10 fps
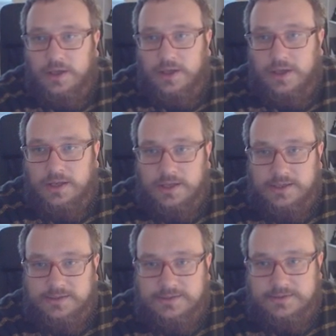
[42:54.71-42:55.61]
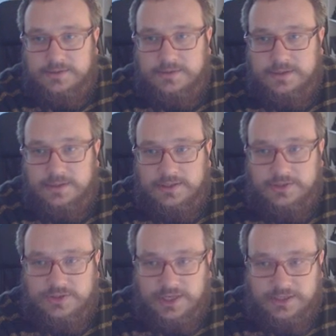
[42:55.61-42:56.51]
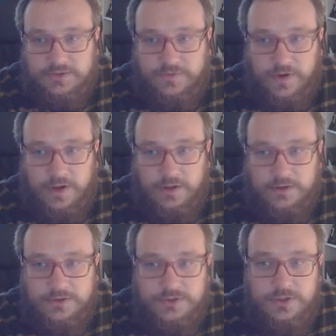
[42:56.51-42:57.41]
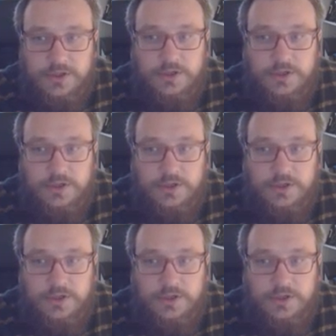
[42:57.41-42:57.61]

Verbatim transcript: in these text files,